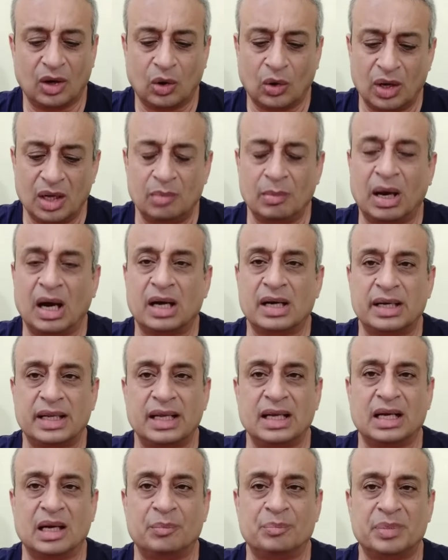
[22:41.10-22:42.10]
oil
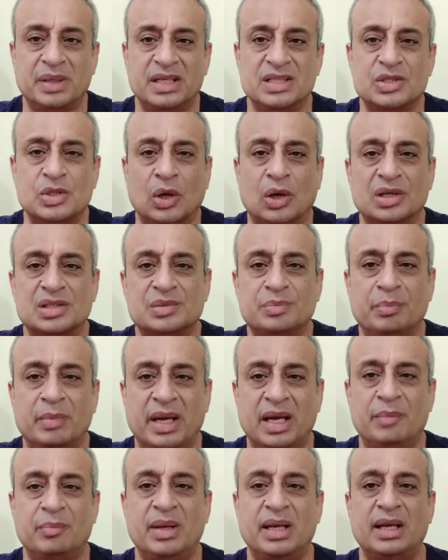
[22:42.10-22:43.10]
marketing company stocks
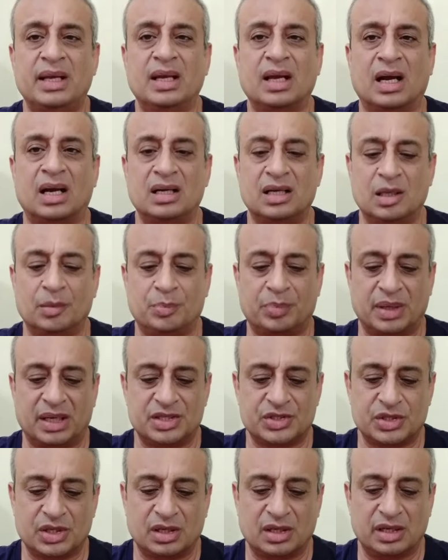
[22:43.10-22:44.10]
may be under
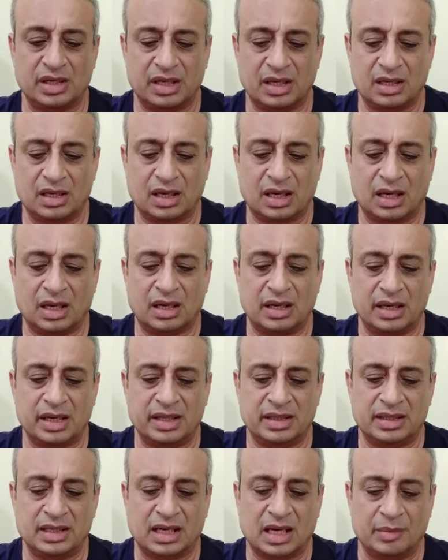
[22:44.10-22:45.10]
pressure uh,
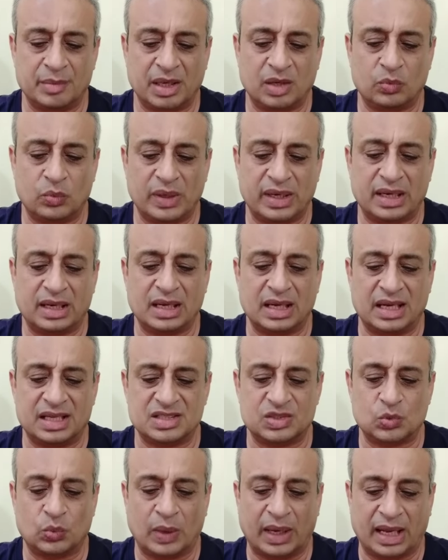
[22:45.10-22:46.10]
in the coming week
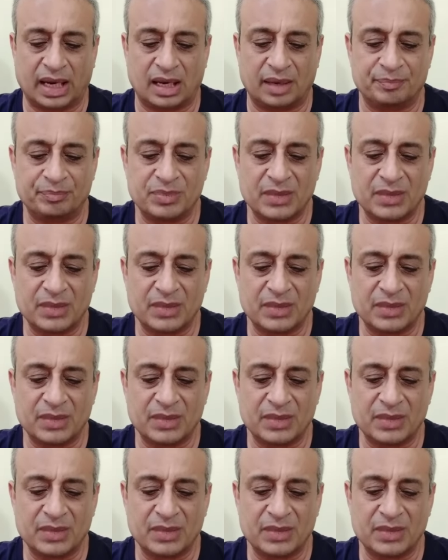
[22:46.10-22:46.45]
as well.